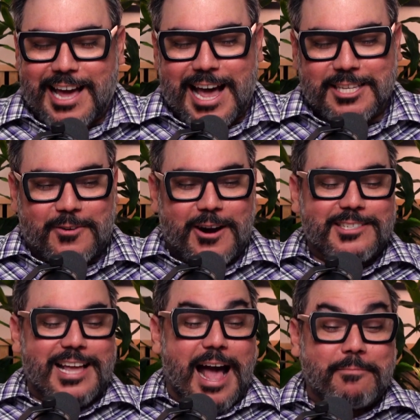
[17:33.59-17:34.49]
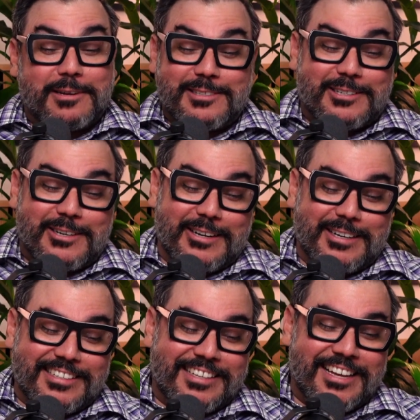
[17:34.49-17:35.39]
as far as I'm
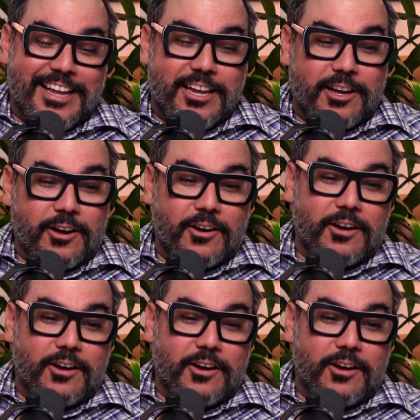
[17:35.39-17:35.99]
concerned. You know,